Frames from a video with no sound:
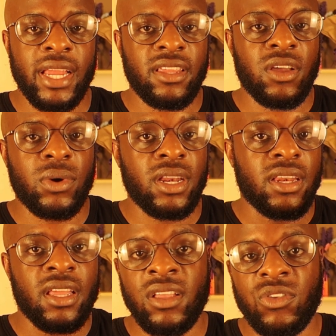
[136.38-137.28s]
idea what
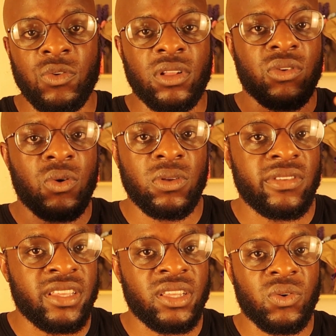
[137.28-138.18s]
it is or what's
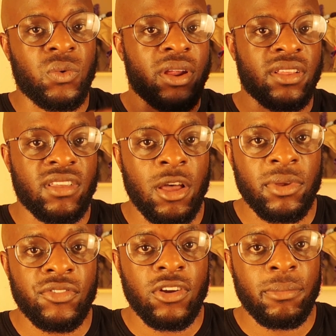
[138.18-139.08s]
causing it or where it's
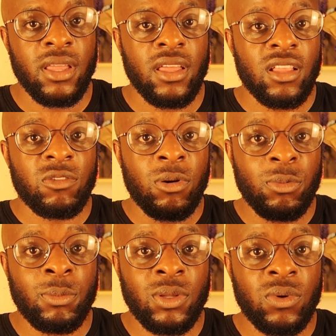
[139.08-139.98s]
coming from. It's
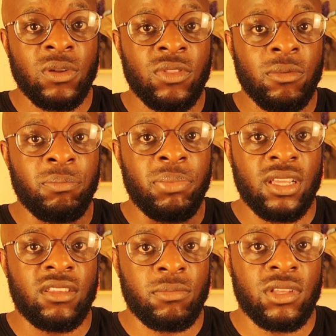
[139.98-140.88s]
probably one of the
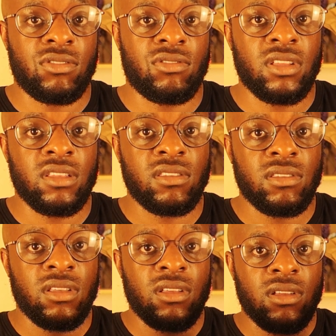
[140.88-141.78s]
biggest
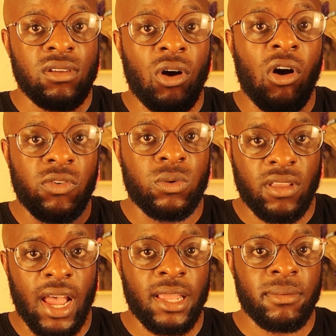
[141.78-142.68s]
mysteries of all
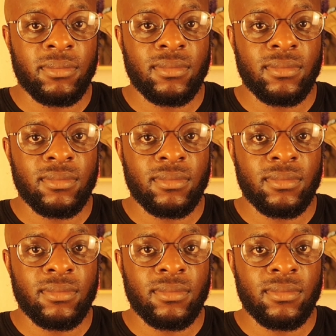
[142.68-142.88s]
time.